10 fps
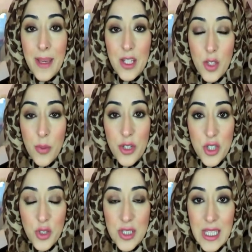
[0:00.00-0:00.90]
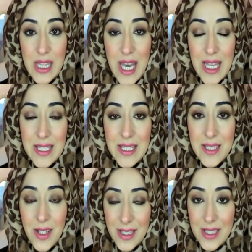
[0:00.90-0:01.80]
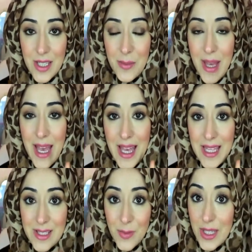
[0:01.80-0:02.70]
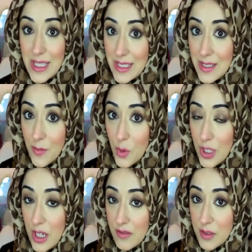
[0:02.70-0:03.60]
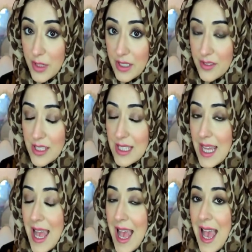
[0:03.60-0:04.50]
Make sure you're brushing your teeth at night time as well as the morning after breakfast,